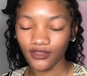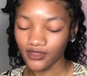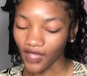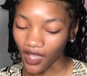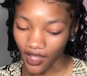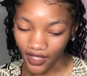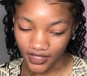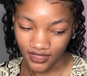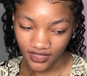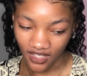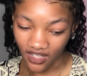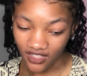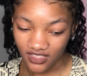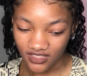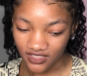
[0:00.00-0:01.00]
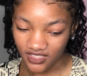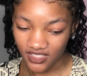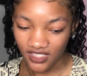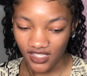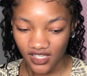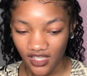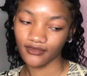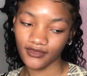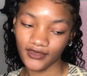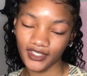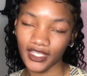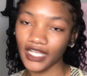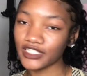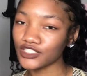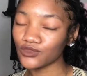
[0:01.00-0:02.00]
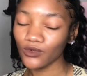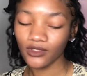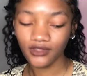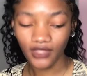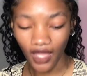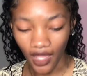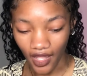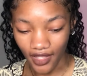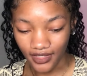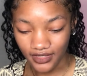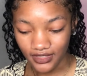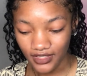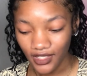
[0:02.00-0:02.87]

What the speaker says: thighs, honestly. I just want thighs.